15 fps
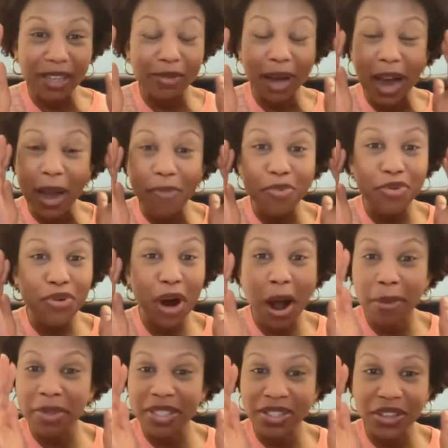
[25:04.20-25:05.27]
like i
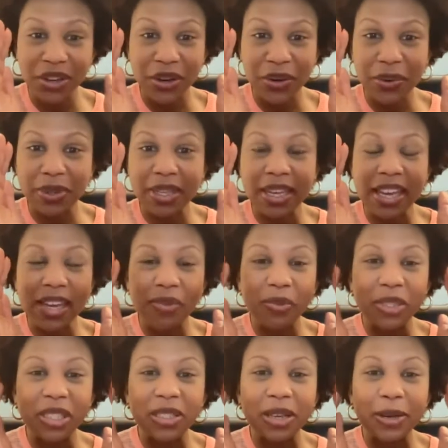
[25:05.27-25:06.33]
promise you like it
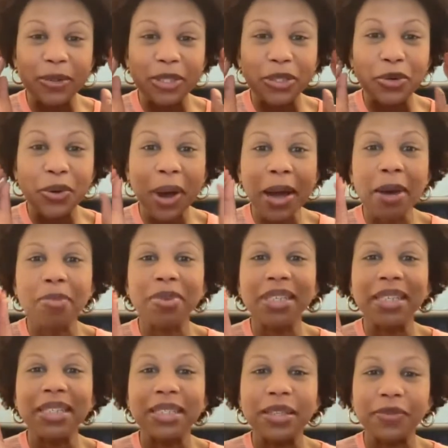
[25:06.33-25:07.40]
was it was
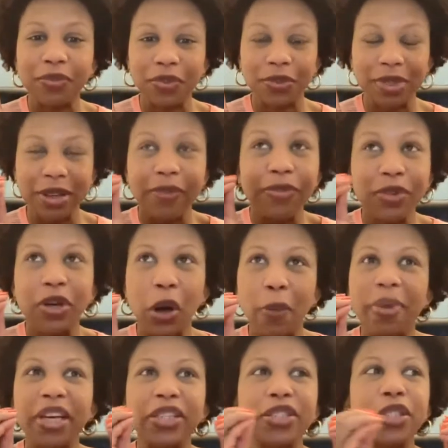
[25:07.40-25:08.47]
incredibly different
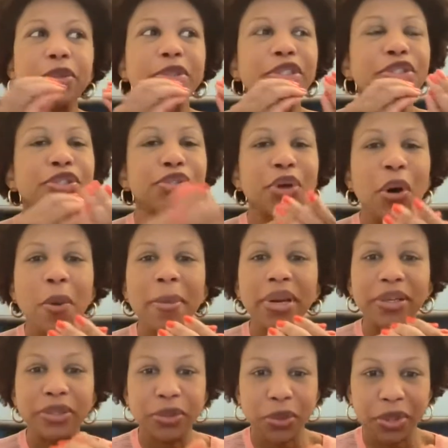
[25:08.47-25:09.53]
difficult because there were so
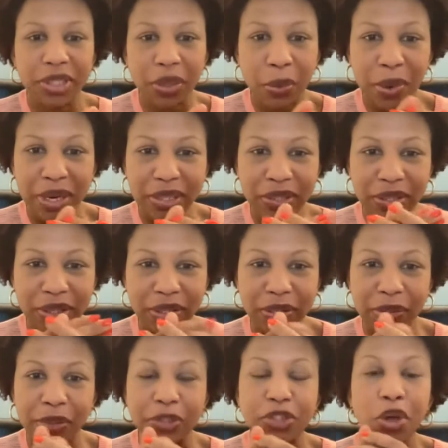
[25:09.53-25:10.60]
many stories i wanted to
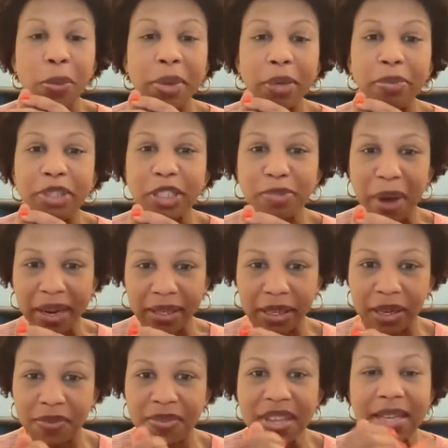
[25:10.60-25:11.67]
include so many
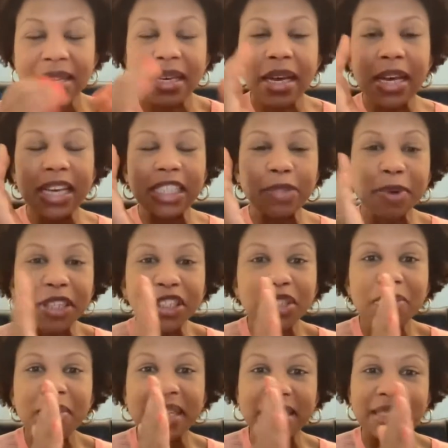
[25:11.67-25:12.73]
perspectives
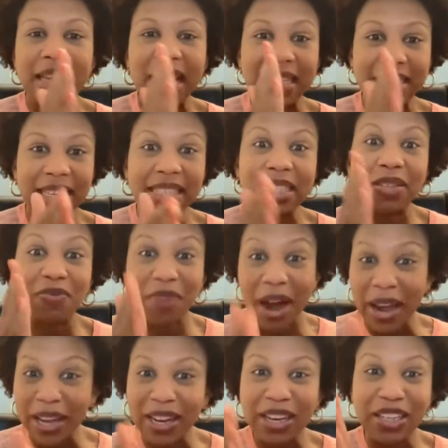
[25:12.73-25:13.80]
especially because the essay is
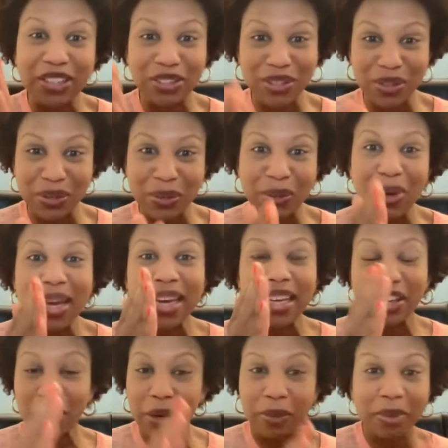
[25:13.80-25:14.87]
divided into
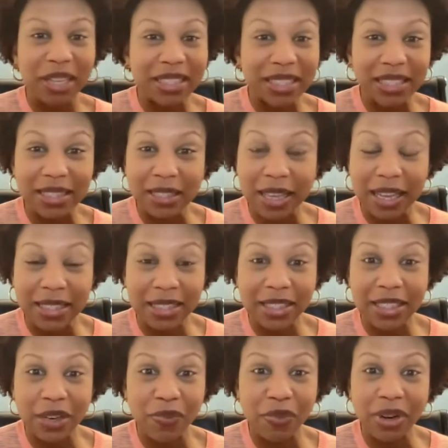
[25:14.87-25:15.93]
you know it's into
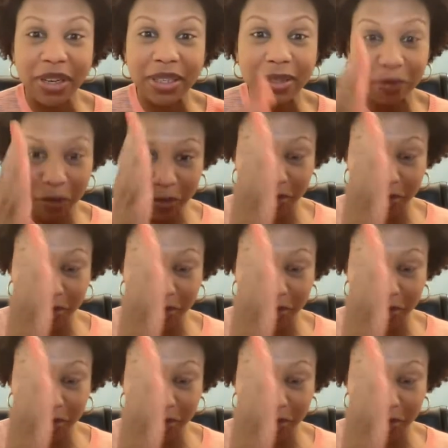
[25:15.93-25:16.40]
different